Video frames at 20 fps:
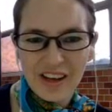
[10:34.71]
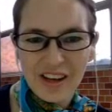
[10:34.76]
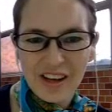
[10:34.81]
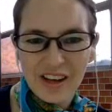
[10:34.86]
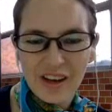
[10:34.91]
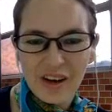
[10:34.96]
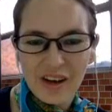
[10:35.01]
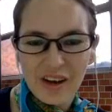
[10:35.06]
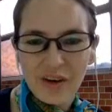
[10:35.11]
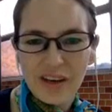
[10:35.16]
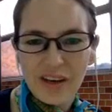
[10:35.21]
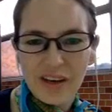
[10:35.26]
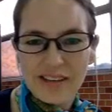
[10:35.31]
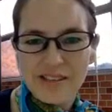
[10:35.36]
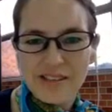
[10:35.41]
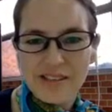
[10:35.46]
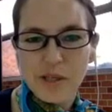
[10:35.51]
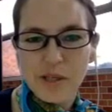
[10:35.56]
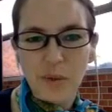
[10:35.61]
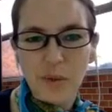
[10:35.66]
Okay,
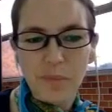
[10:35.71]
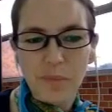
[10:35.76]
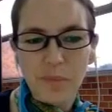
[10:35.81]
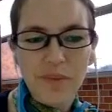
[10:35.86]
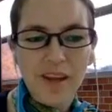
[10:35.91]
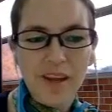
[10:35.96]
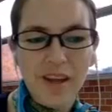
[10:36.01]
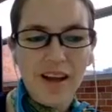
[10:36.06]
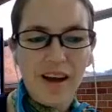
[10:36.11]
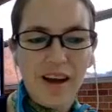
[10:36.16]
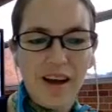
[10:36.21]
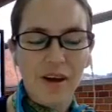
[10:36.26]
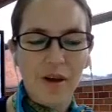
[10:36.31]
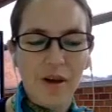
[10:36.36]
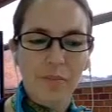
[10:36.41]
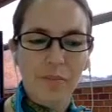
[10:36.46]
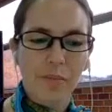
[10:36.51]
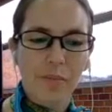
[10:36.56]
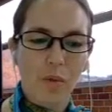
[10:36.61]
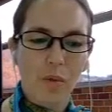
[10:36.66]
so
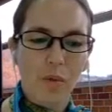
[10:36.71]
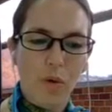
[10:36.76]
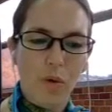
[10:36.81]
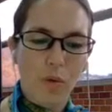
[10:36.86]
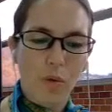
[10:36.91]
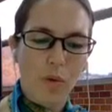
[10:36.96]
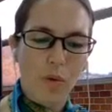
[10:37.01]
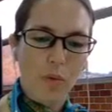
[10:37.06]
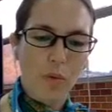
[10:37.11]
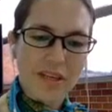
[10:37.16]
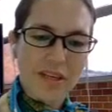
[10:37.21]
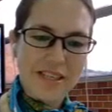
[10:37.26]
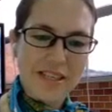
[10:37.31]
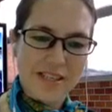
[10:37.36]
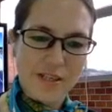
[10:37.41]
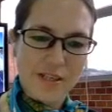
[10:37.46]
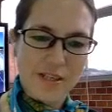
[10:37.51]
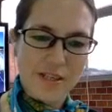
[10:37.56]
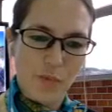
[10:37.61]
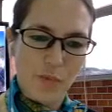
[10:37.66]
what we
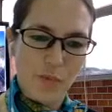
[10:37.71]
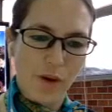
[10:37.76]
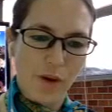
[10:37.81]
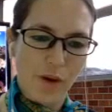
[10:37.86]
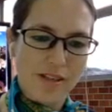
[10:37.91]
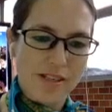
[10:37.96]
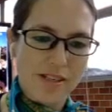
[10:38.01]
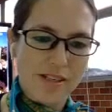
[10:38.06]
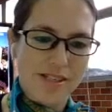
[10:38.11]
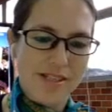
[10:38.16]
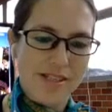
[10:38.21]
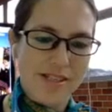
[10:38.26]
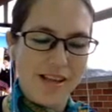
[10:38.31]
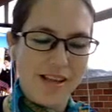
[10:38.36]
did was,